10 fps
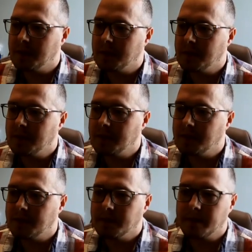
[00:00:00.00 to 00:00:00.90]

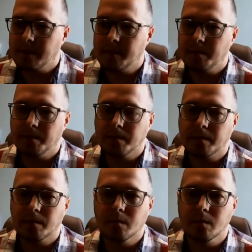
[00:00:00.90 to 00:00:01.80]

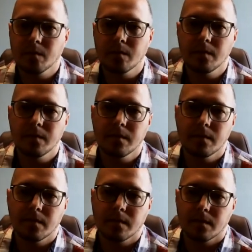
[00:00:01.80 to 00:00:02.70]

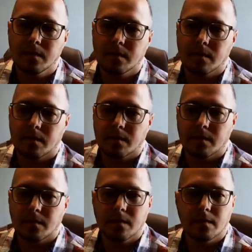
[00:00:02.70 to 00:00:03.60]

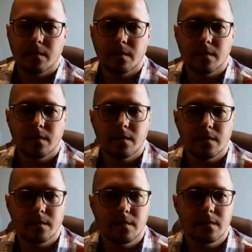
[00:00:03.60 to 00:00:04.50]

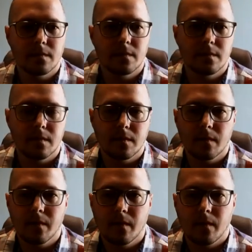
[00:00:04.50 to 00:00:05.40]

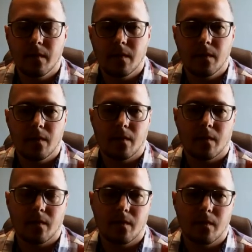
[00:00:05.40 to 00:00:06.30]

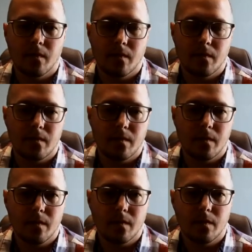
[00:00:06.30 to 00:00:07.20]

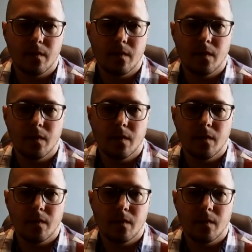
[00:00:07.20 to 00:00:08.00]
This person isn't speaking.